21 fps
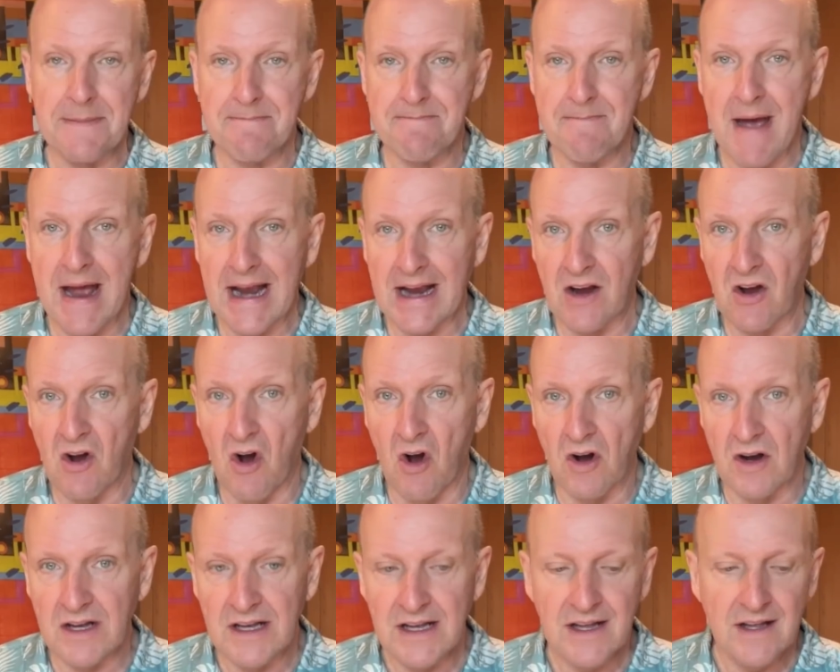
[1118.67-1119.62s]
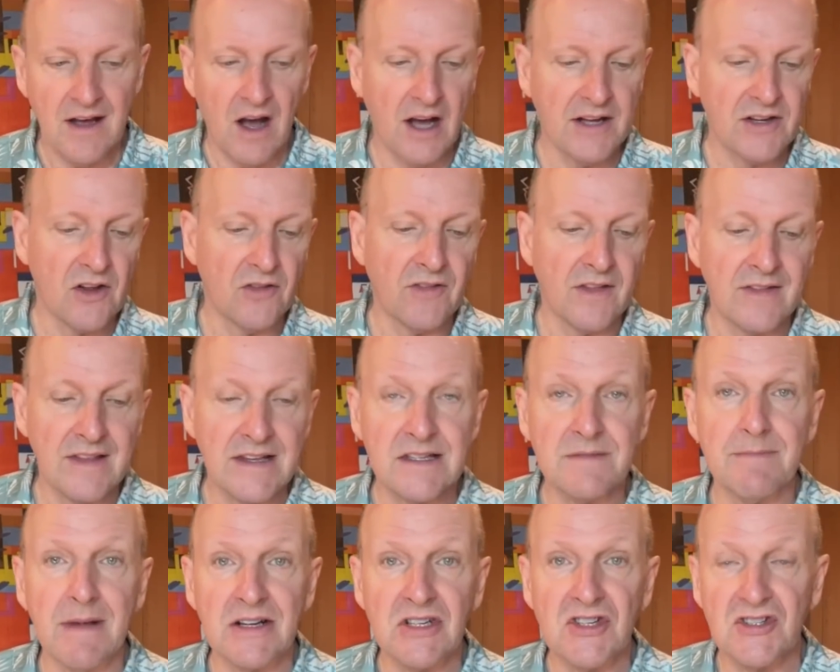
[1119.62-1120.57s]
Bangkok. I don't think there's
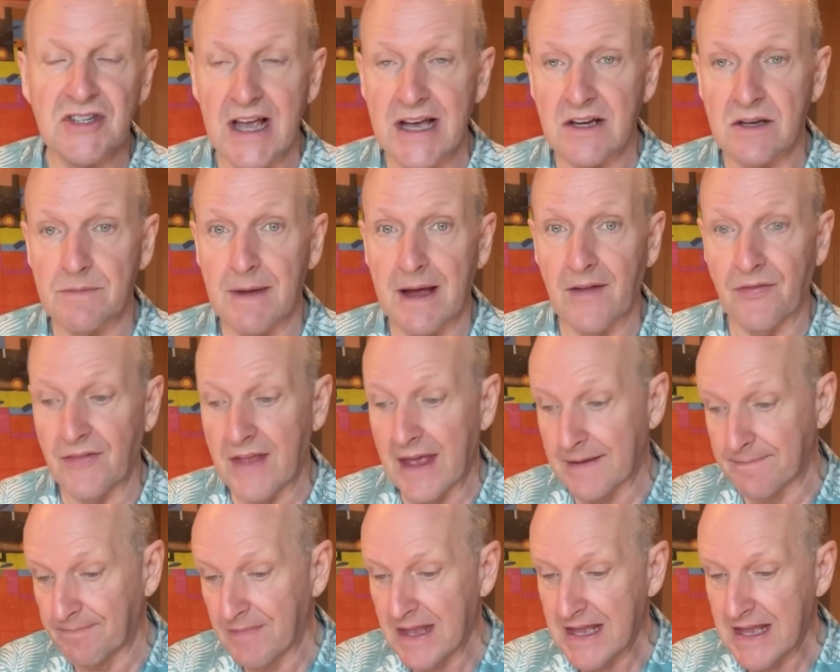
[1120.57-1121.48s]
much doubt about that.